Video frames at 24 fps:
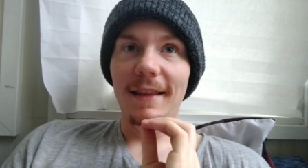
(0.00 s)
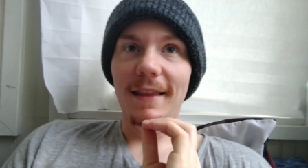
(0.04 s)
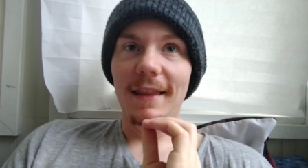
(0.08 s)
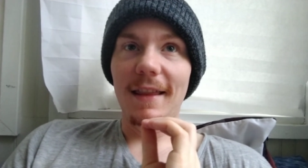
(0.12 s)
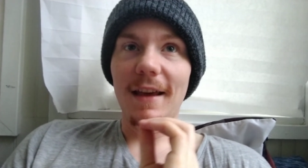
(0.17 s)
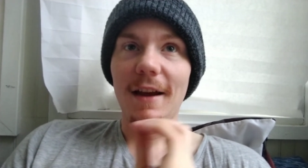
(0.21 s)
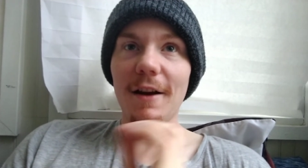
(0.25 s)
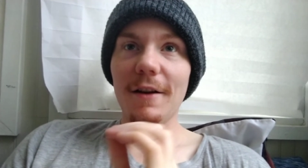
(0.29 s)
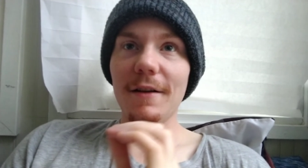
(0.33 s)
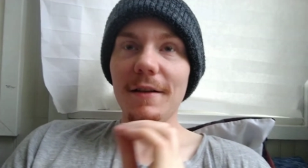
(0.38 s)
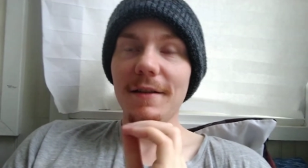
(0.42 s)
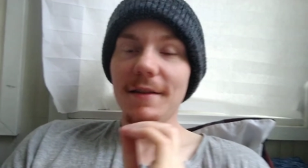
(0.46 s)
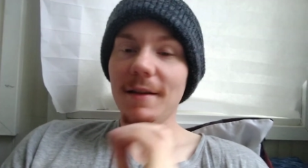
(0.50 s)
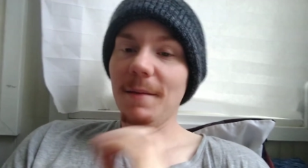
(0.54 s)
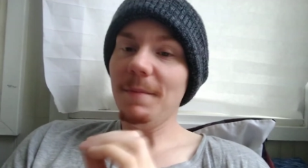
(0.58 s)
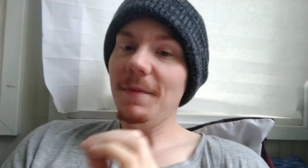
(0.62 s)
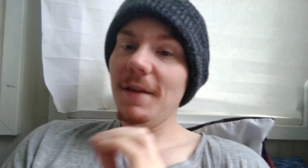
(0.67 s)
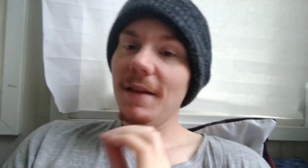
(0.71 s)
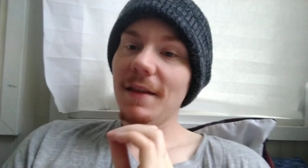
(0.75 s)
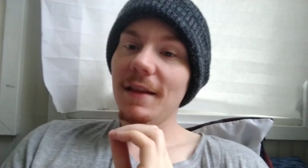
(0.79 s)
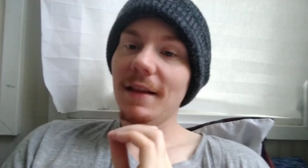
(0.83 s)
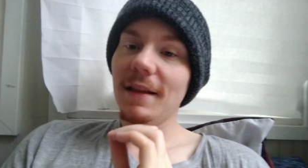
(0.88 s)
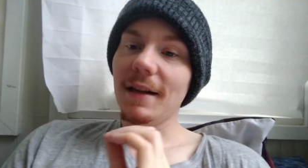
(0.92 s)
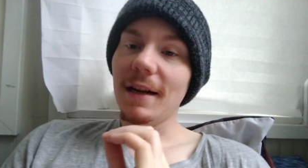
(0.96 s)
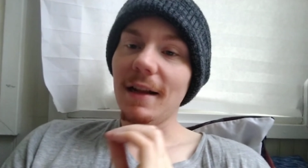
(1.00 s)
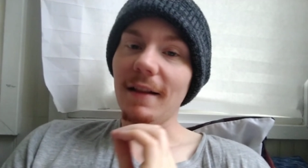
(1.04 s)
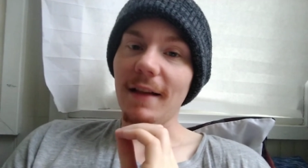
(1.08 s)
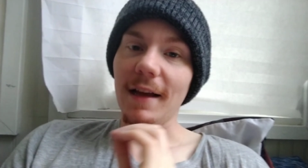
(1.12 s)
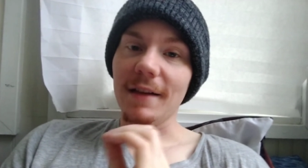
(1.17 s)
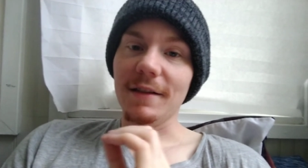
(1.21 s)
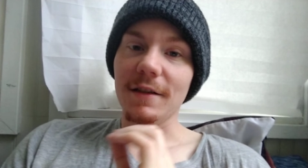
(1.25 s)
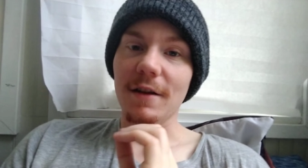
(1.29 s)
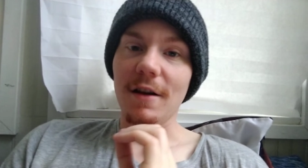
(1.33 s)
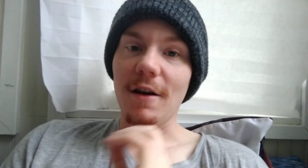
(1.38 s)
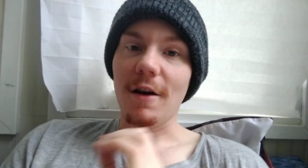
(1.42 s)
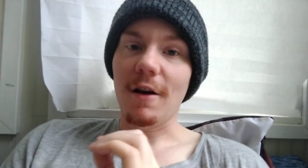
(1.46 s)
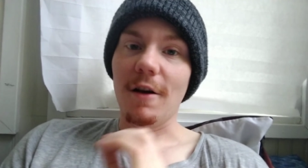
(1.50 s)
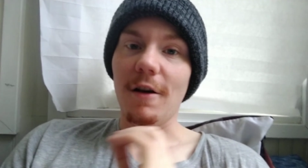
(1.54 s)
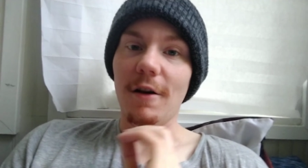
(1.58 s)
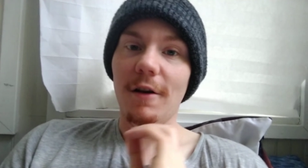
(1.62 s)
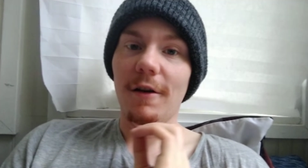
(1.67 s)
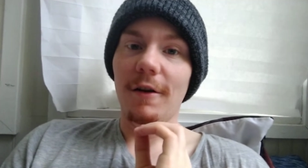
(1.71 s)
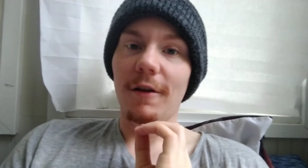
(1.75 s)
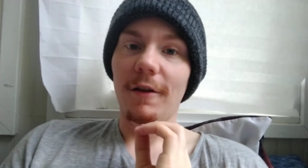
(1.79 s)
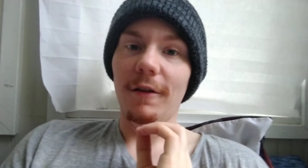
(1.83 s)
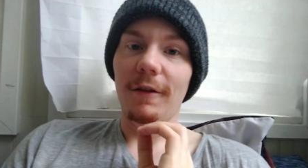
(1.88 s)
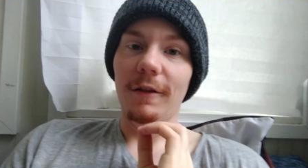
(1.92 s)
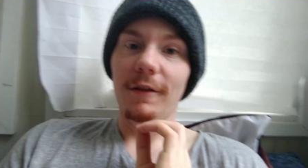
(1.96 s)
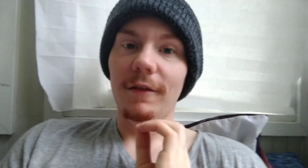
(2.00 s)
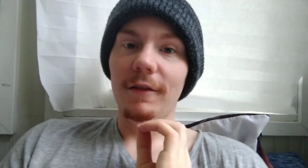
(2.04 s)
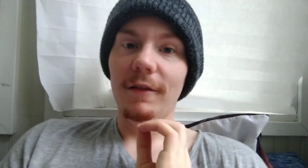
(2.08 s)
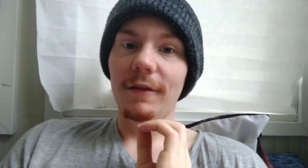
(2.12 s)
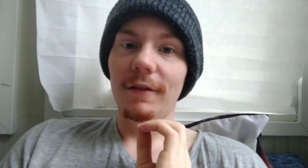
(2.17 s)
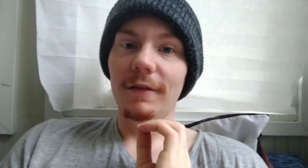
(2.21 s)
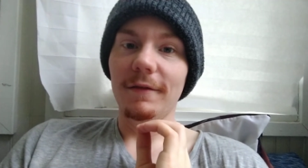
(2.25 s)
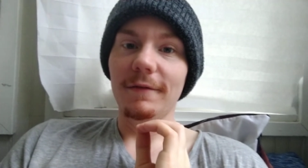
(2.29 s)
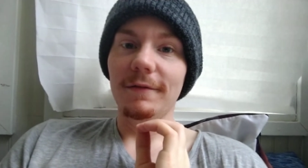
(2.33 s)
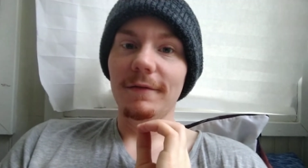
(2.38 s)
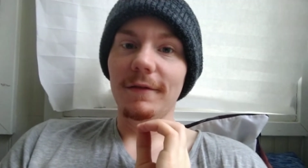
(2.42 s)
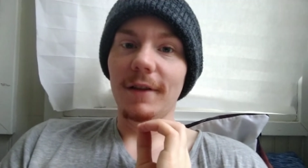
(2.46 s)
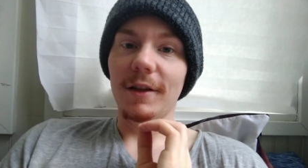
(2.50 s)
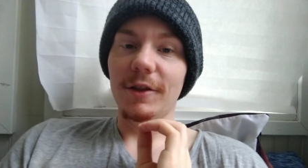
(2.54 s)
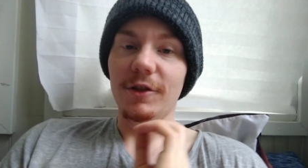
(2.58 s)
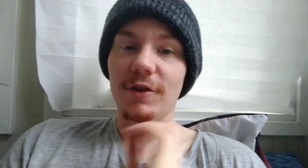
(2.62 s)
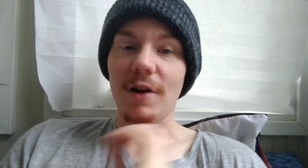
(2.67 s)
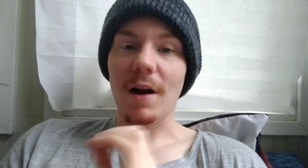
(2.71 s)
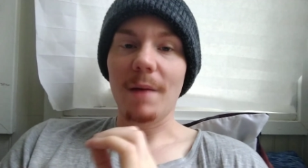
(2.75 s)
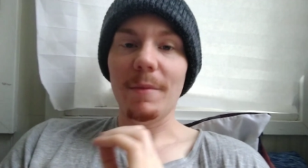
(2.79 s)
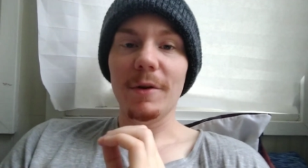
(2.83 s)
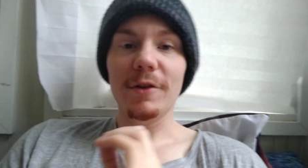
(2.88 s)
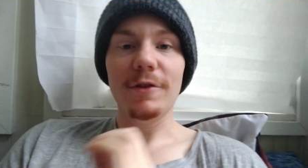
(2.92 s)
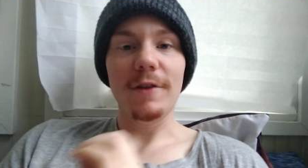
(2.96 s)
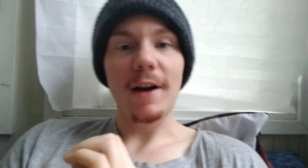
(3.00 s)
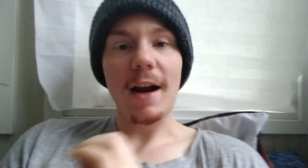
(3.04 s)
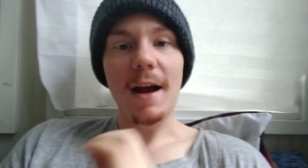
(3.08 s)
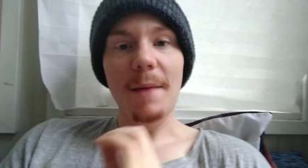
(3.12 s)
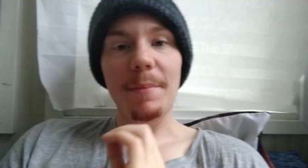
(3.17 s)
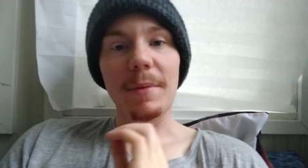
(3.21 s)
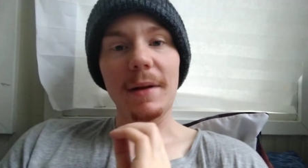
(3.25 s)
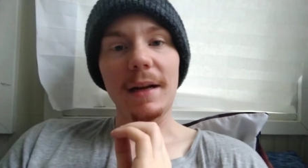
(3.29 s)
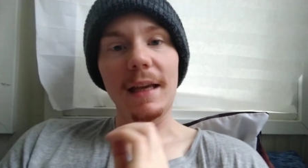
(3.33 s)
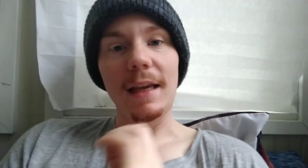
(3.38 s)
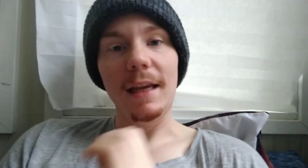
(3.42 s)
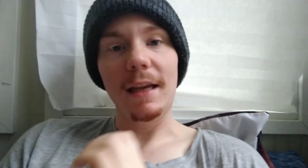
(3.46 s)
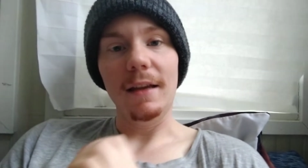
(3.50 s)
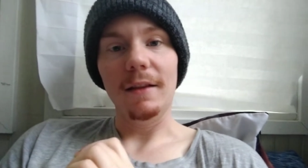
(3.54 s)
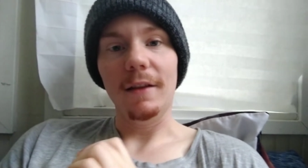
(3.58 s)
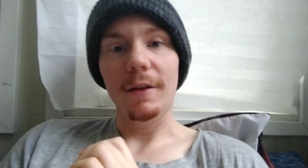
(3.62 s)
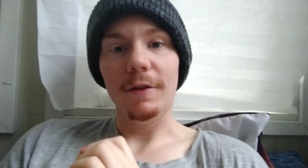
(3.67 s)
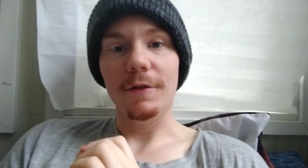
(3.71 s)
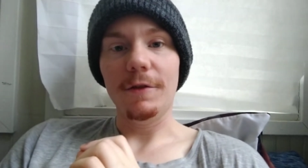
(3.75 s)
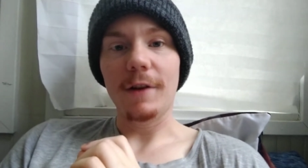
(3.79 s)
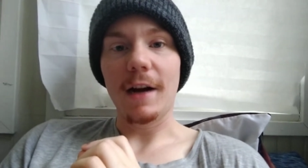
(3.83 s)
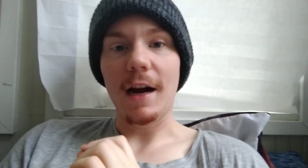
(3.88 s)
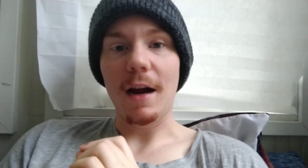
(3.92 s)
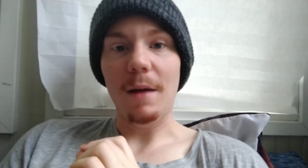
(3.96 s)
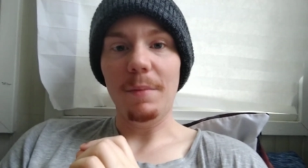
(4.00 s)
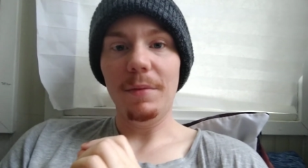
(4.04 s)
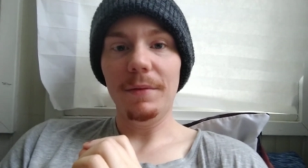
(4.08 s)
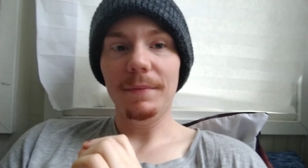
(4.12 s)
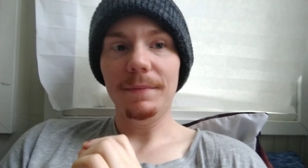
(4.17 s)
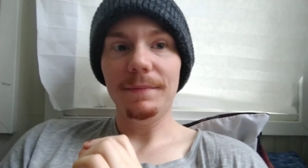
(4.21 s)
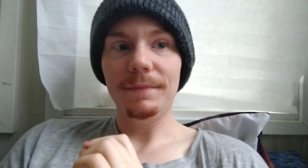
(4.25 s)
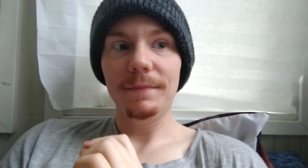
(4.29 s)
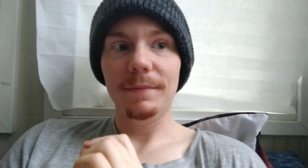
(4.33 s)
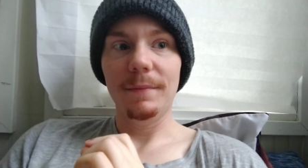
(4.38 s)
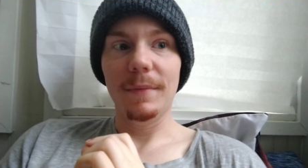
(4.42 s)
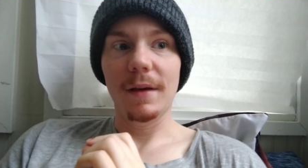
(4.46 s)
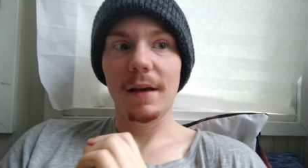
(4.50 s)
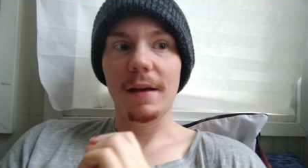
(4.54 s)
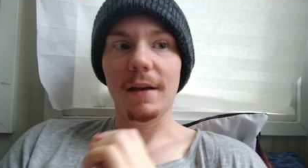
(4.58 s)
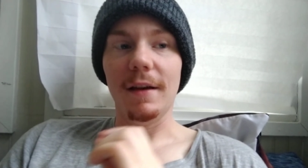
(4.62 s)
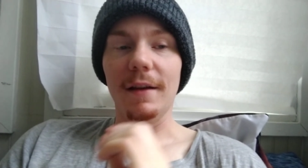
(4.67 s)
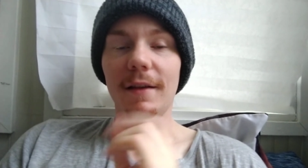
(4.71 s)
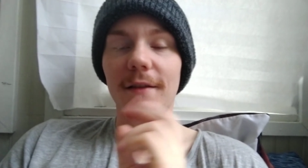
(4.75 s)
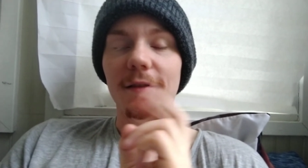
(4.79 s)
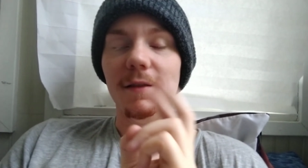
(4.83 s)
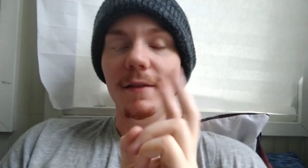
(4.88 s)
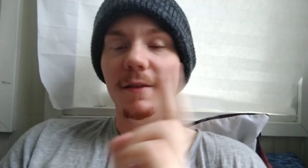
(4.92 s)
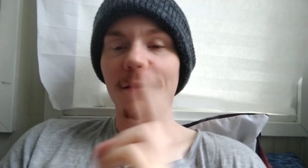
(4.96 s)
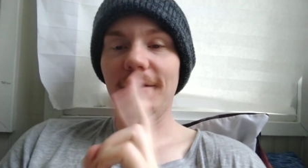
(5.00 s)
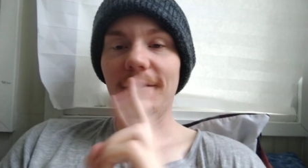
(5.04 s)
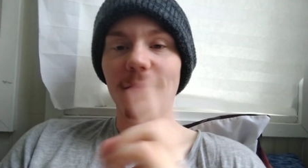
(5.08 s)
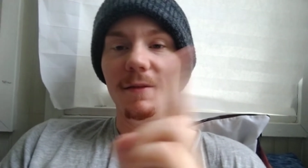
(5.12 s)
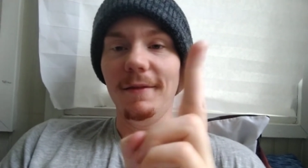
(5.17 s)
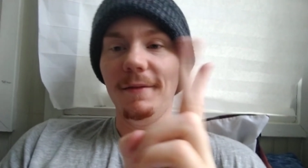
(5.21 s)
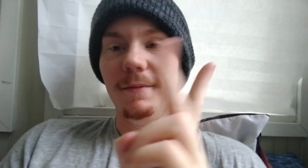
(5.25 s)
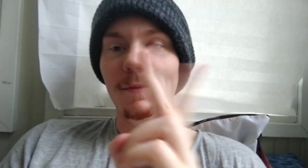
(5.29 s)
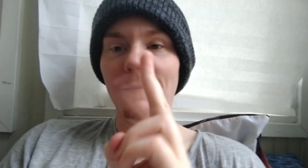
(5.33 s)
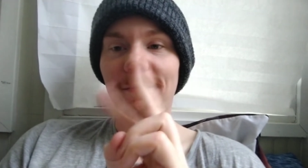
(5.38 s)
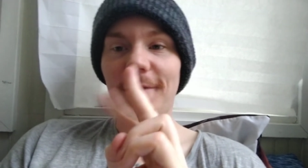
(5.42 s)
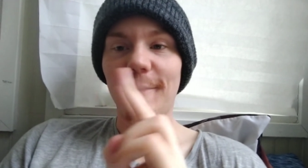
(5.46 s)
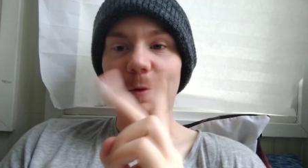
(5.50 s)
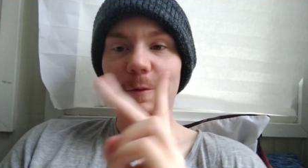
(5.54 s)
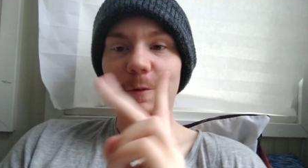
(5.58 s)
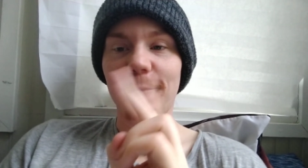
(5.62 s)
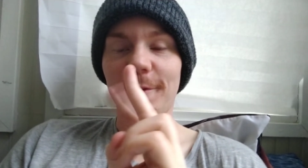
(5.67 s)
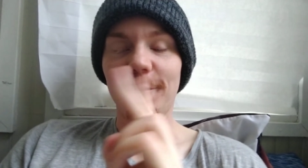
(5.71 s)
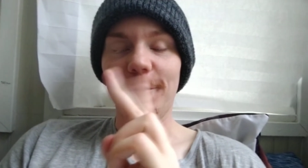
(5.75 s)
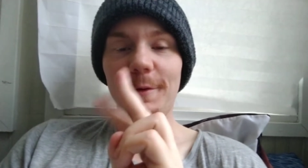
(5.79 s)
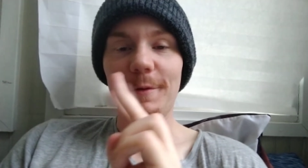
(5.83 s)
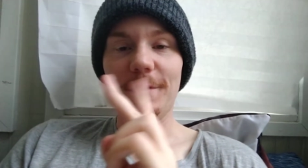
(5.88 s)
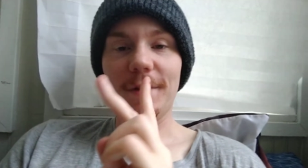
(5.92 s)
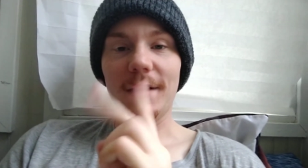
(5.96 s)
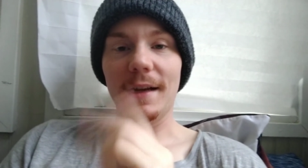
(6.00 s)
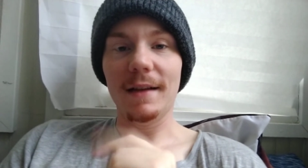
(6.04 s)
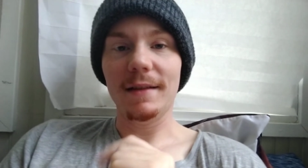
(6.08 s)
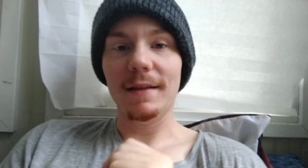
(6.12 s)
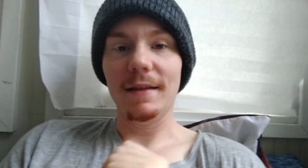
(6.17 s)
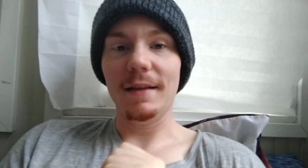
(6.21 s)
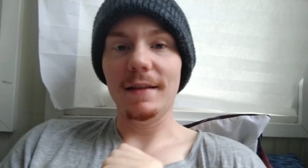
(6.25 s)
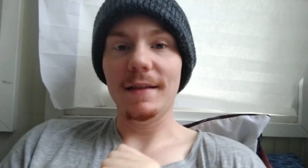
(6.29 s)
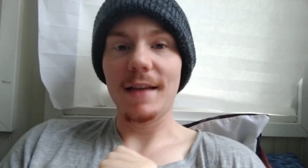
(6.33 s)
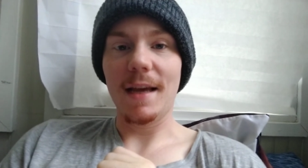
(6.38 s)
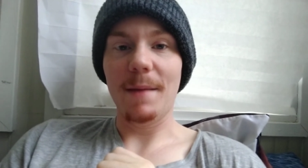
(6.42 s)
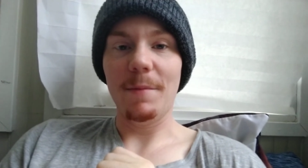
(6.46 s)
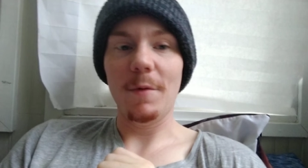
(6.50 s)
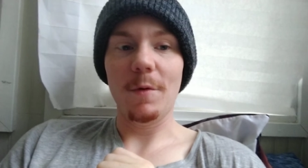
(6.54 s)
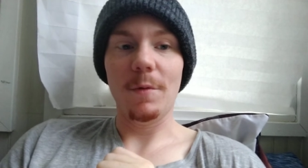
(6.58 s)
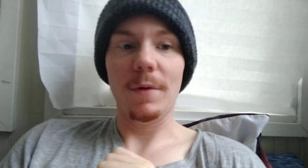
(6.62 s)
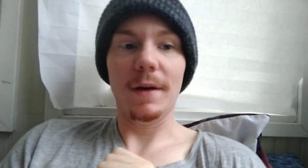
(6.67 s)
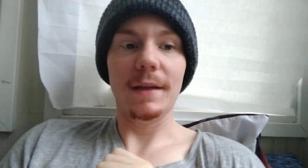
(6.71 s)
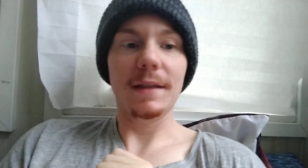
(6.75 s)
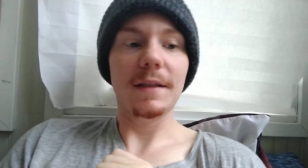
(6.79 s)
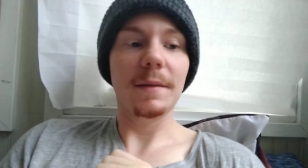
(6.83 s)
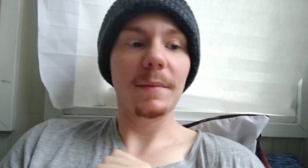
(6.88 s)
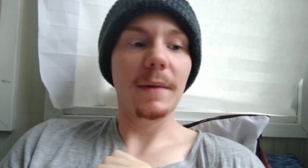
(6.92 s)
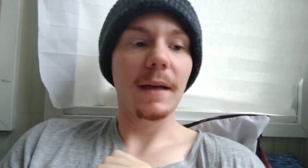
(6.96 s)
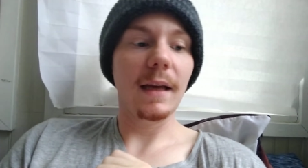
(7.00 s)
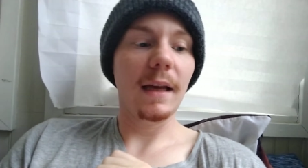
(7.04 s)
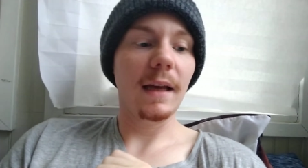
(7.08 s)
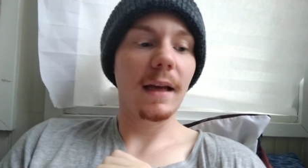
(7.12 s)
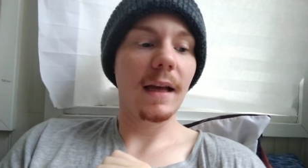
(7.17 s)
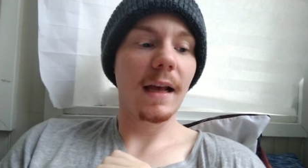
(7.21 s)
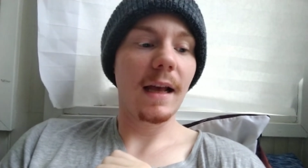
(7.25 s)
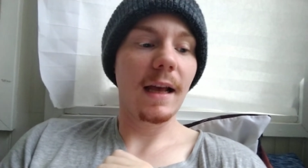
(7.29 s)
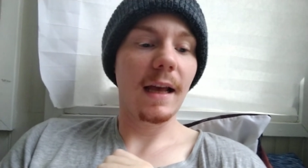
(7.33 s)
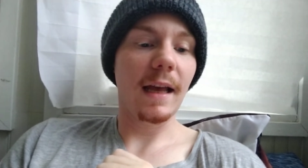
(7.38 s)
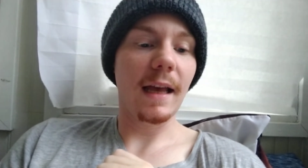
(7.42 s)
there is something that I like to call a trauma trap and a healing trap, because those are two sides of the same coin to me.